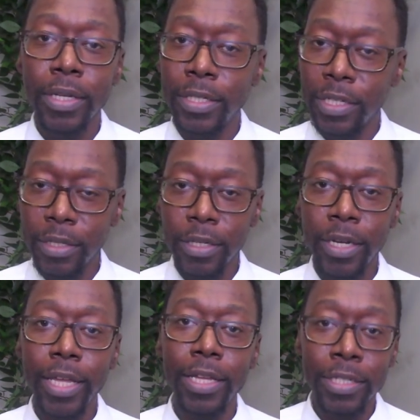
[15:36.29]
I tell you
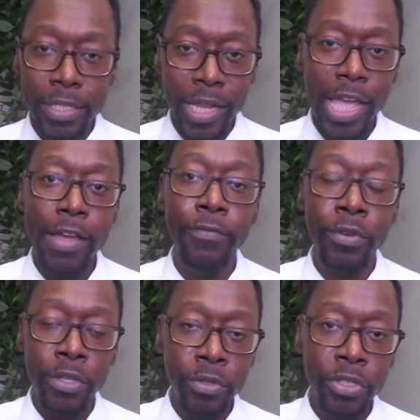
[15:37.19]
today, it's time for
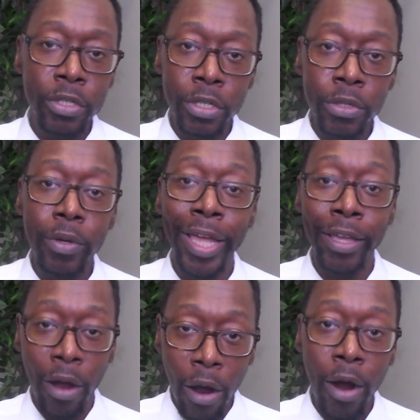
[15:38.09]
you to do
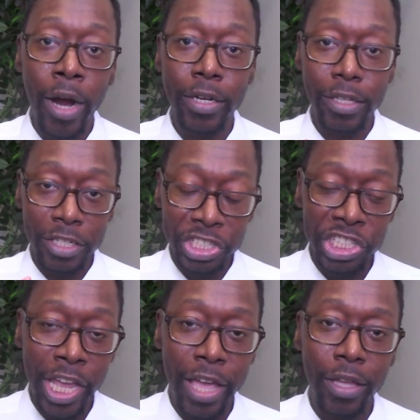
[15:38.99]
a hard
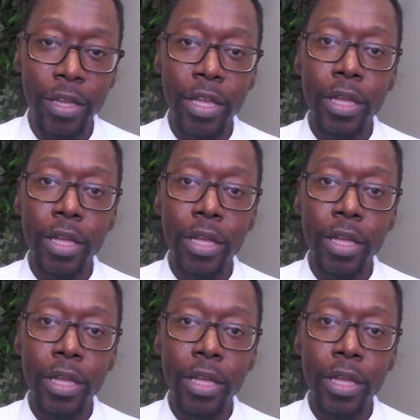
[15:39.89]
check.